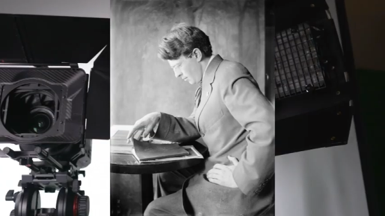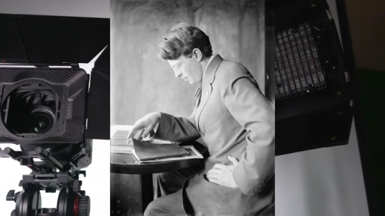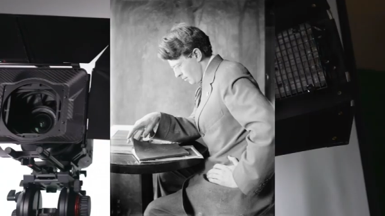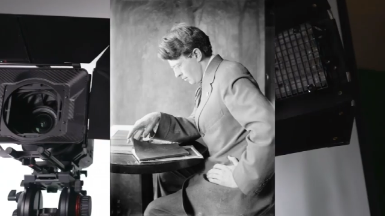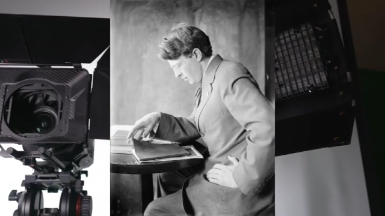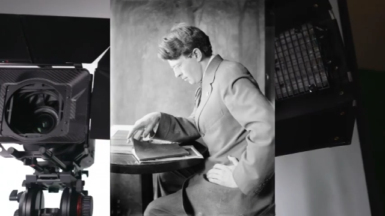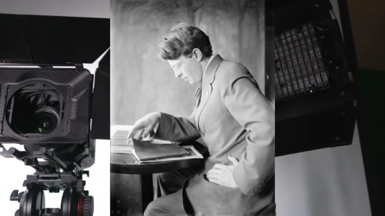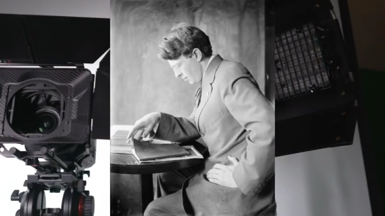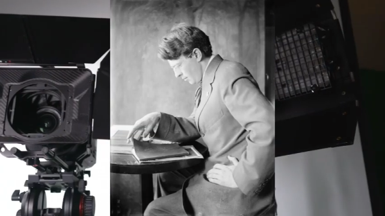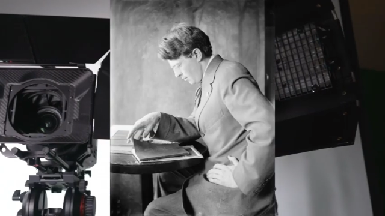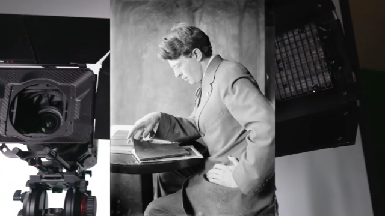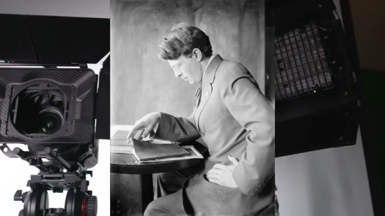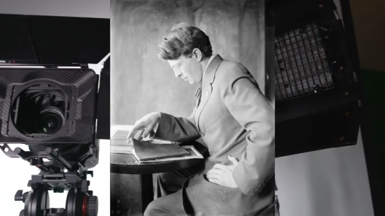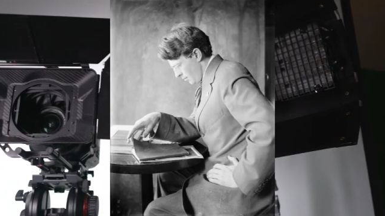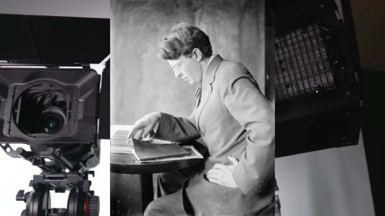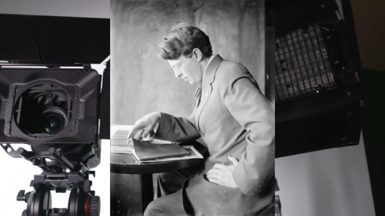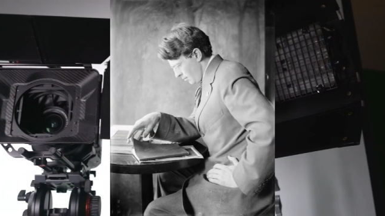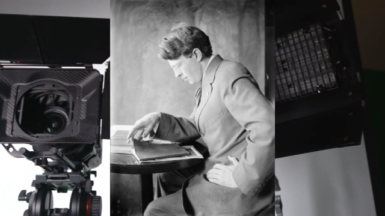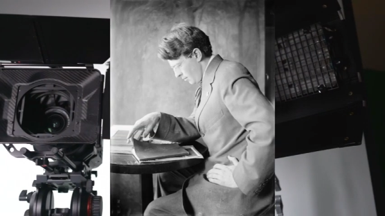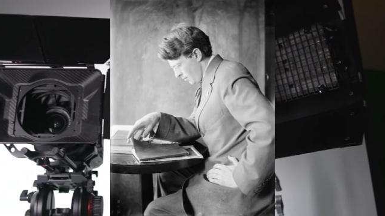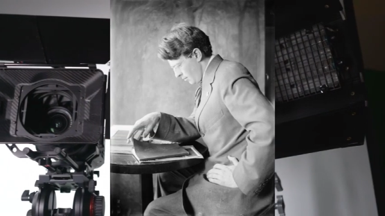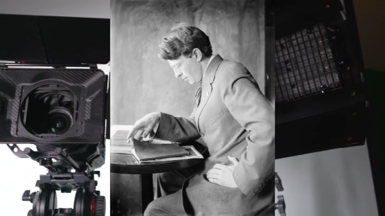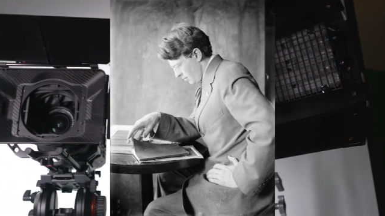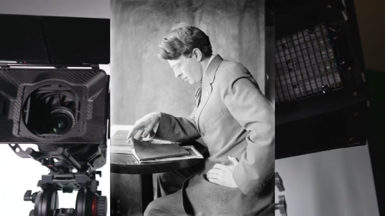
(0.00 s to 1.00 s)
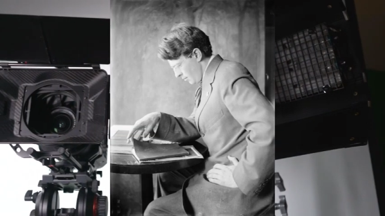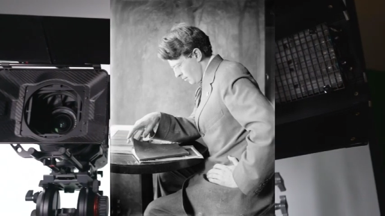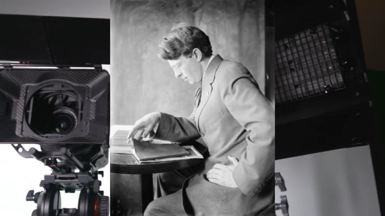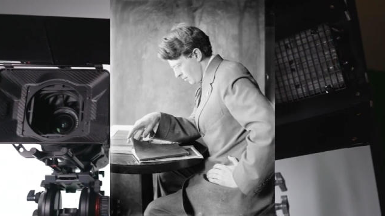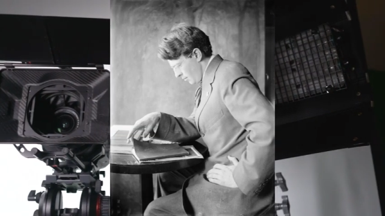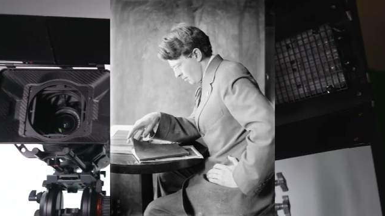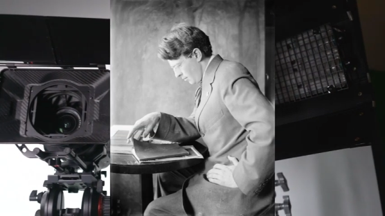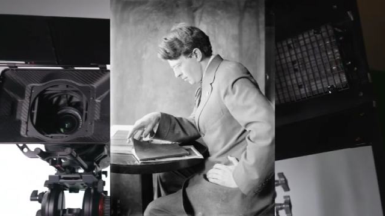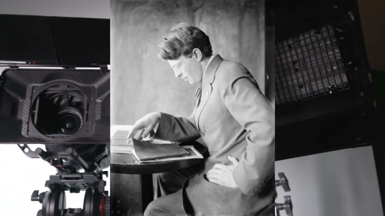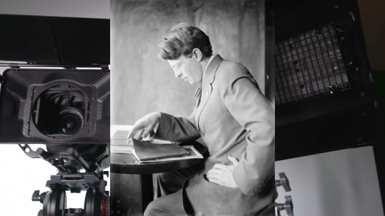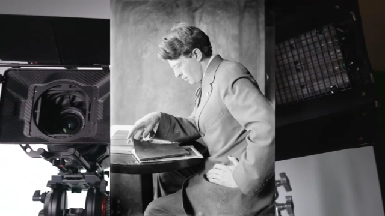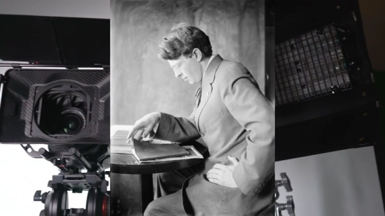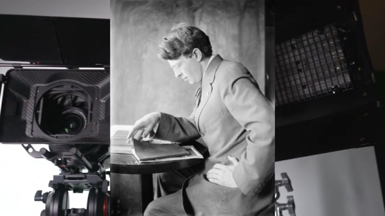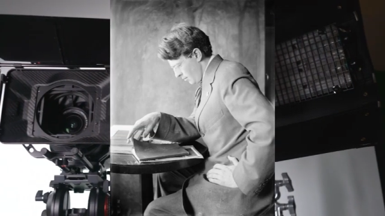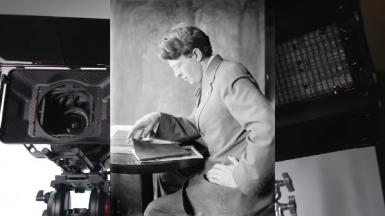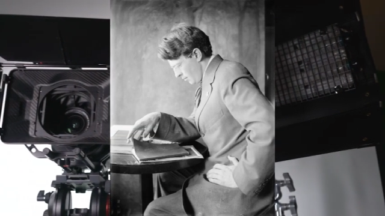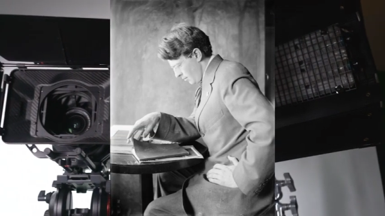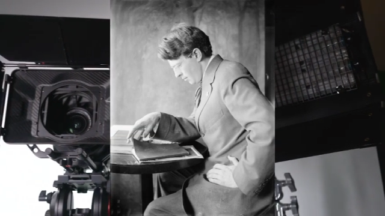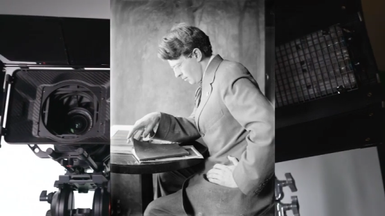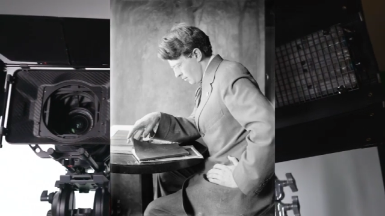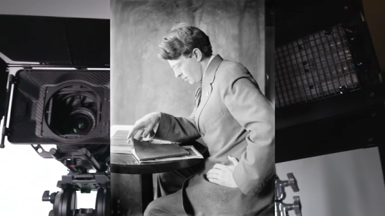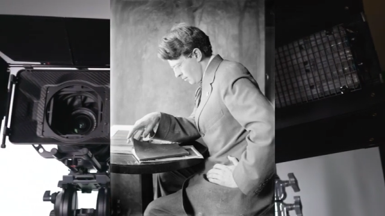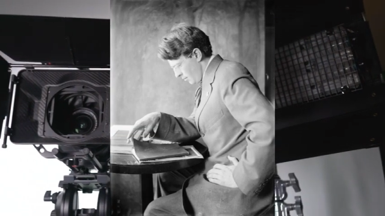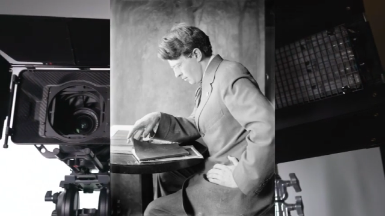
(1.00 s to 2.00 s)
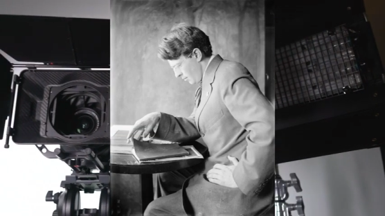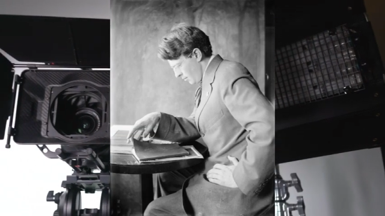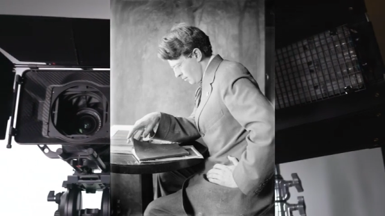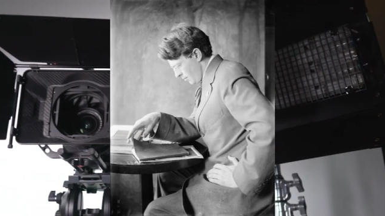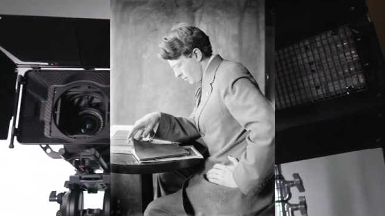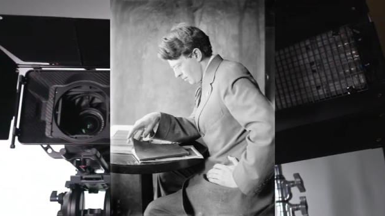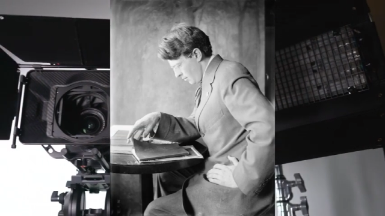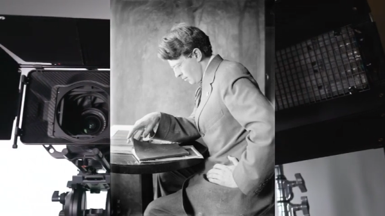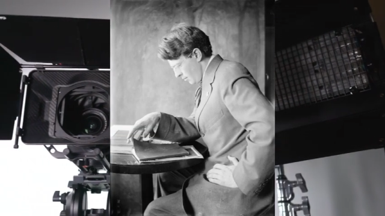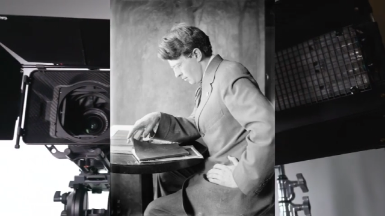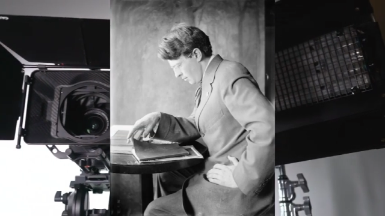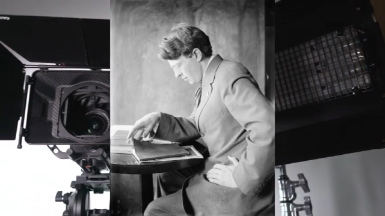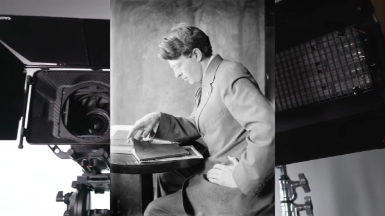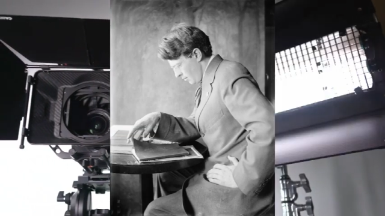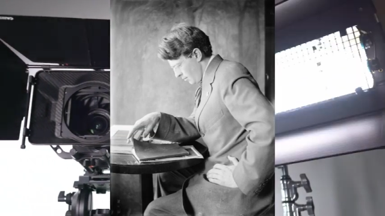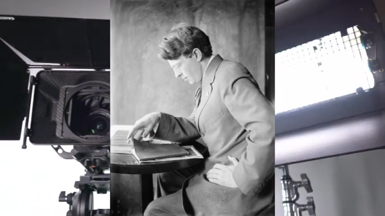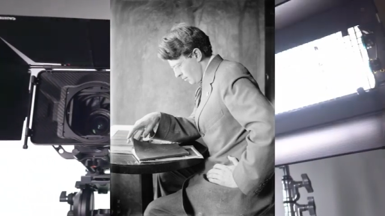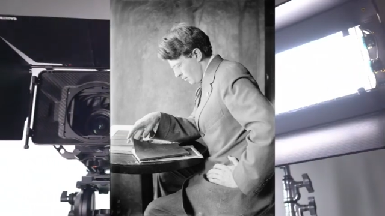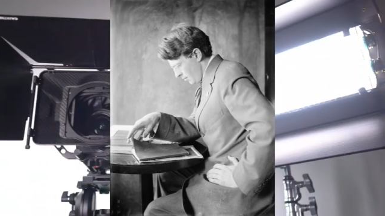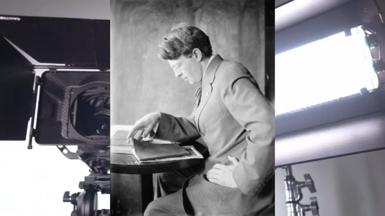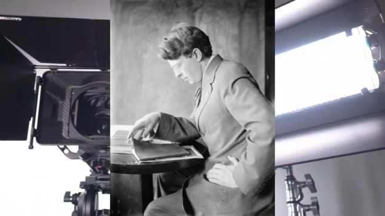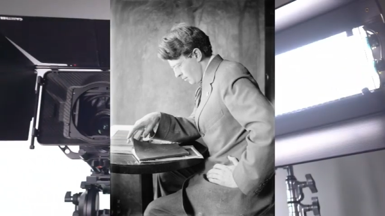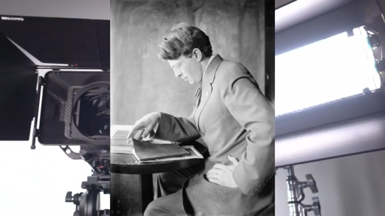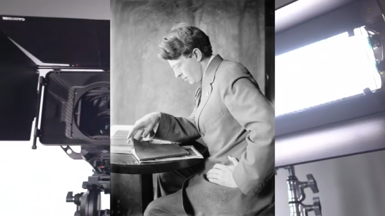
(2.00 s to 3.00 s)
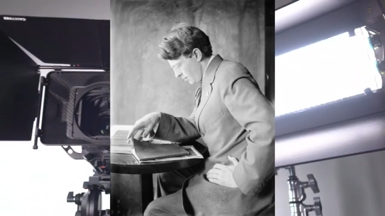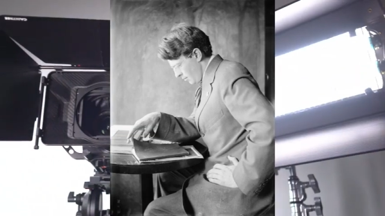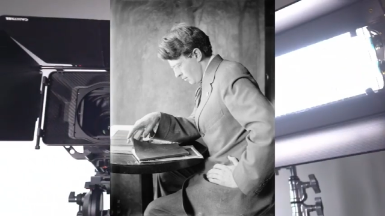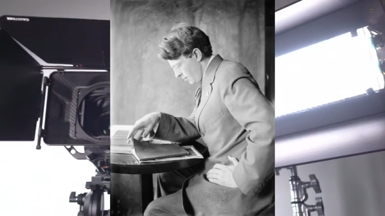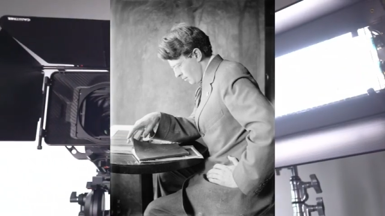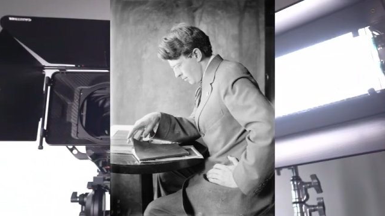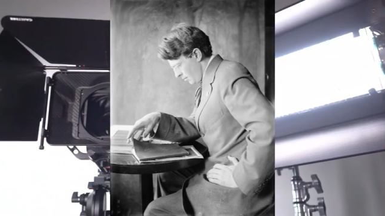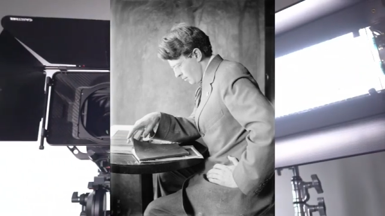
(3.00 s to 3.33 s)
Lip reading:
[unreadable: no face in view]